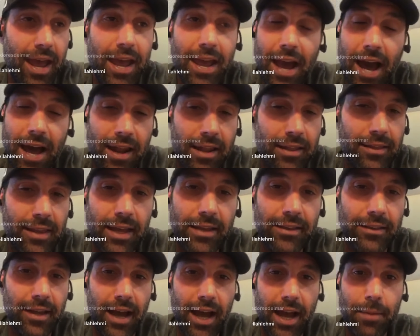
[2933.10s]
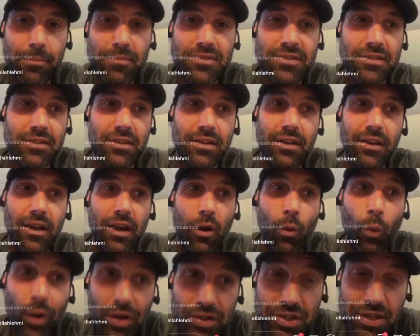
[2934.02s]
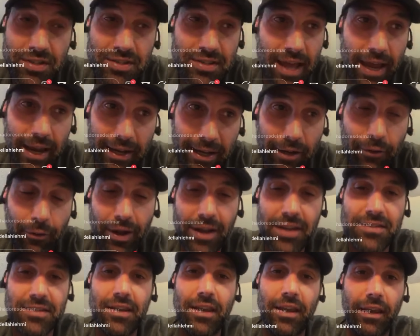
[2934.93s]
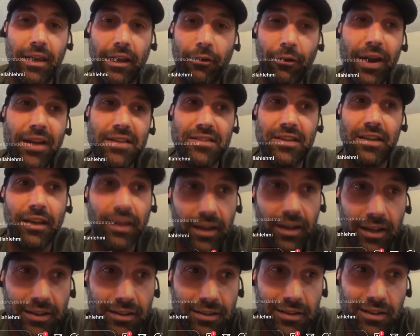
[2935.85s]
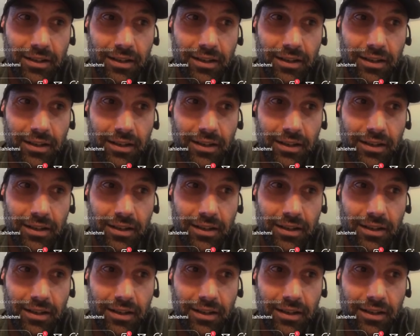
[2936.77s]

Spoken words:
out of 10 times, which is like crazy good.